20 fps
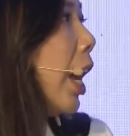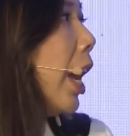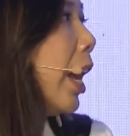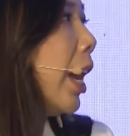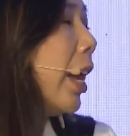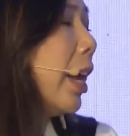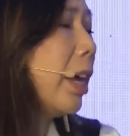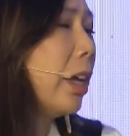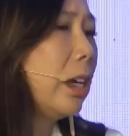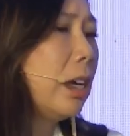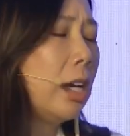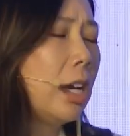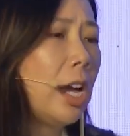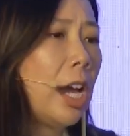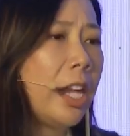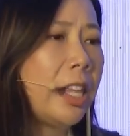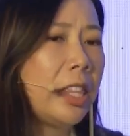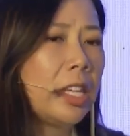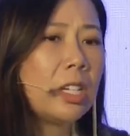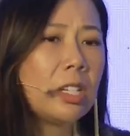And
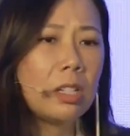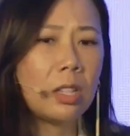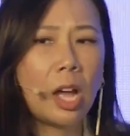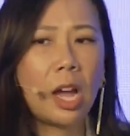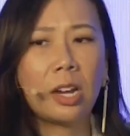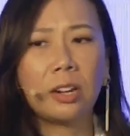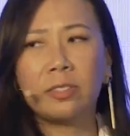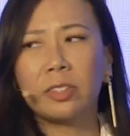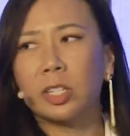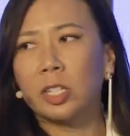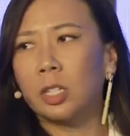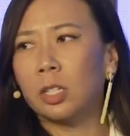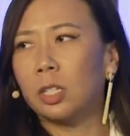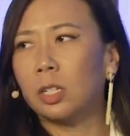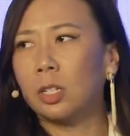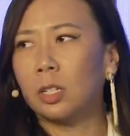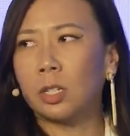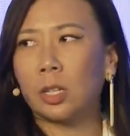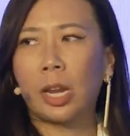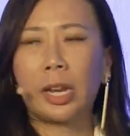I think a lot of us in
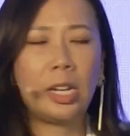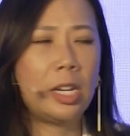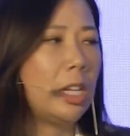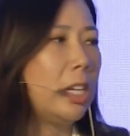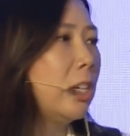the design